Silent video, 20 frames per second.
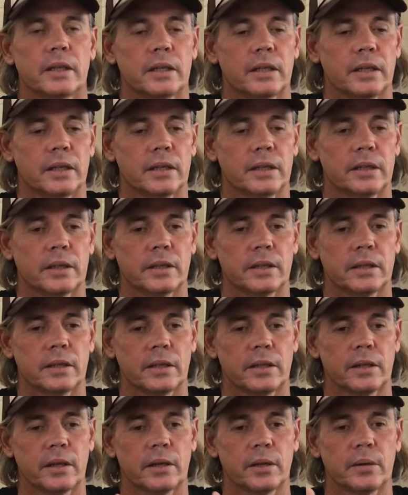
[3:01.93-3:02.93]

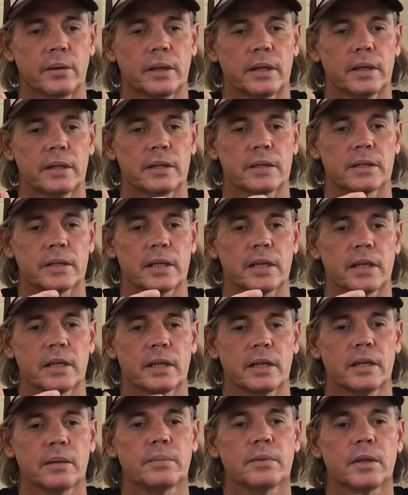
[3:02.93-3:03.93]
is that
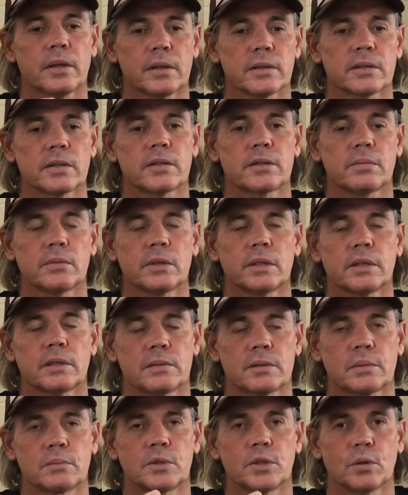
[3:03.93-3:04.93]
hypnosis really is
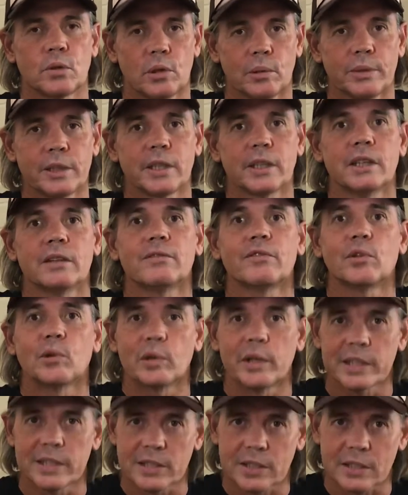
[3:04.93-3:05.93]
absorbing in a
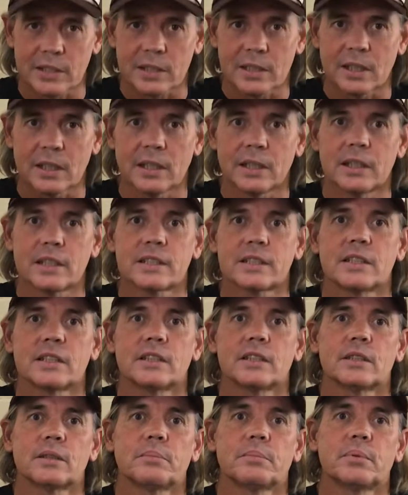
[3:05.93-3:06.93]
voice and listening
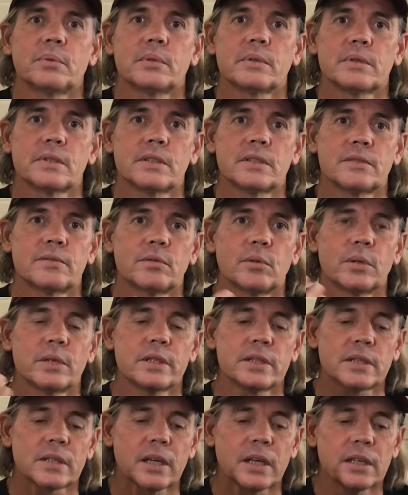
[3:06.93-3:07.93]
to the person's
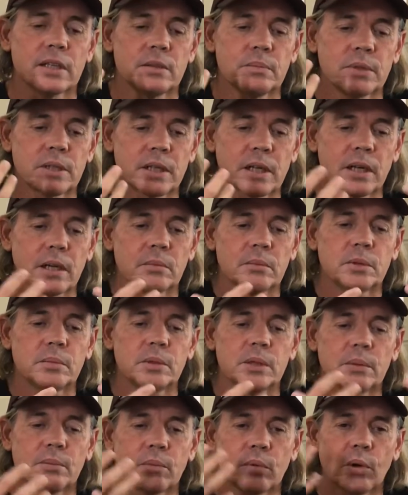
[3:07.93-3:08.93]
voice, and you become a
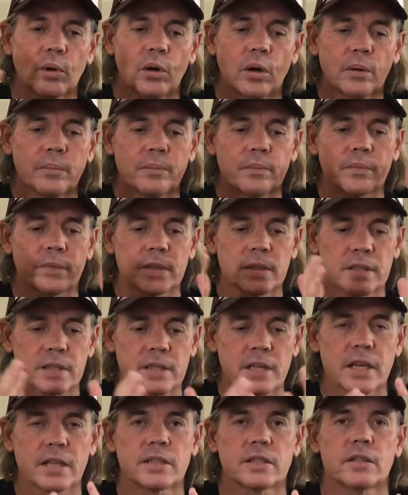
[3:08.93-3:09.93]
bit more
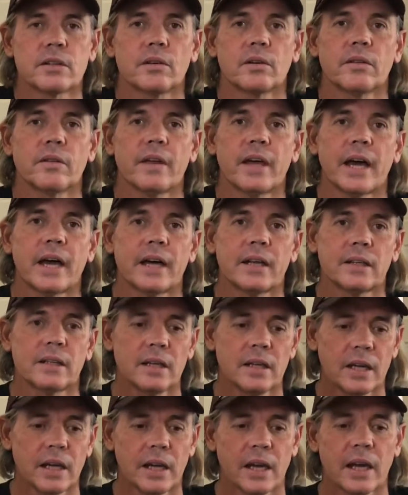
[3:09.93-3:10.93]
centered on that,
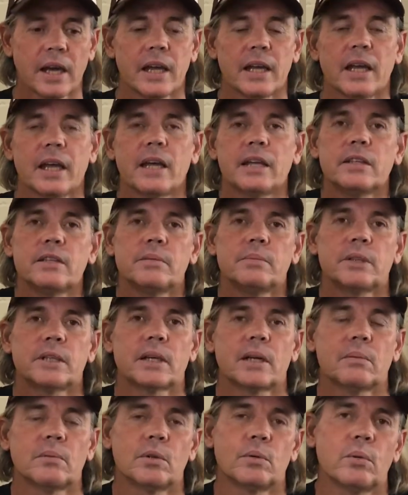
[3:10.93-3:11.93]
and you
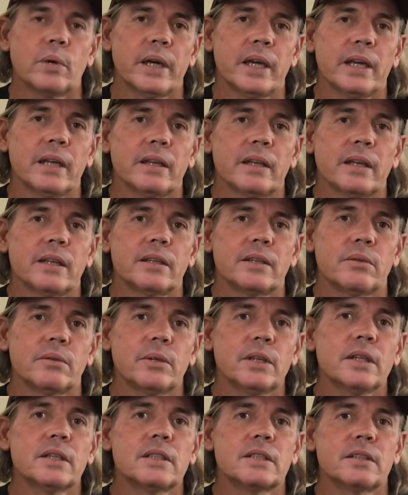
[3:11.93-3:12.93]
become aware that you're
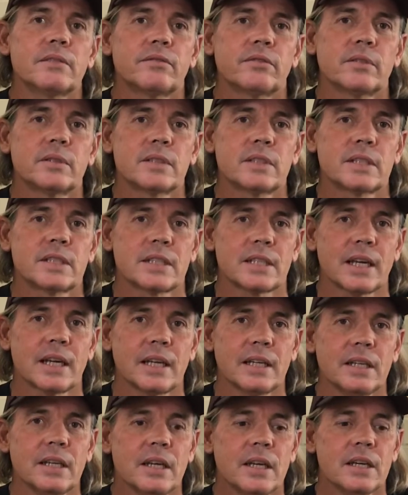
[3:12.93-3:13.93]
in a different
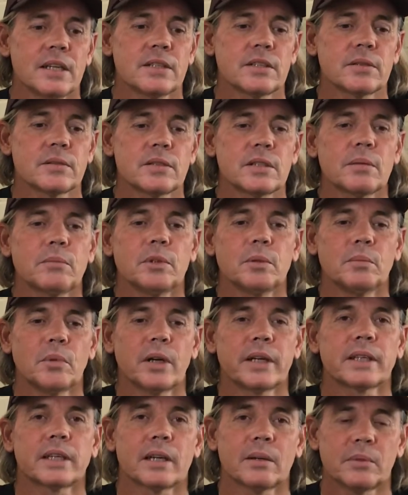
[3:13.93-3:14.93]
state. So someone
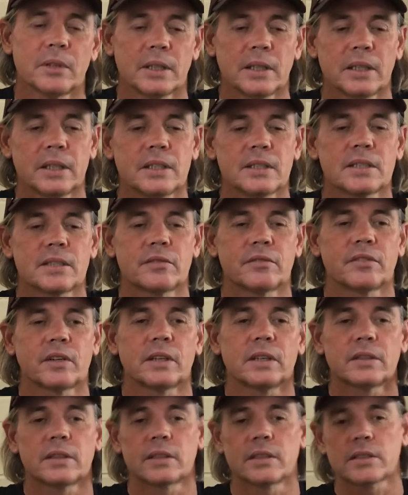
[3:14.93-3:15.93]
might come in, here's the
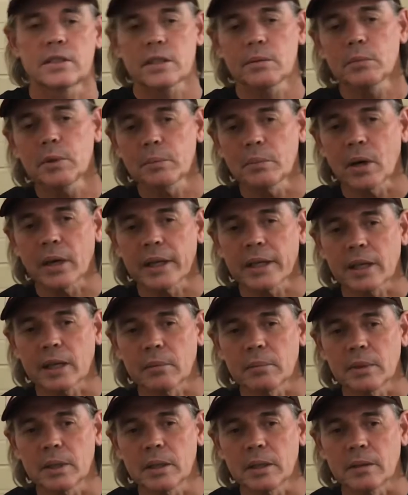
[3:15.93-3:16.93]
funny thing, someone might
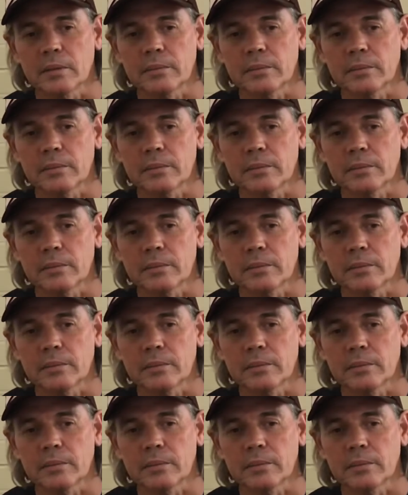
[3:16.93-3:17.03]
come in,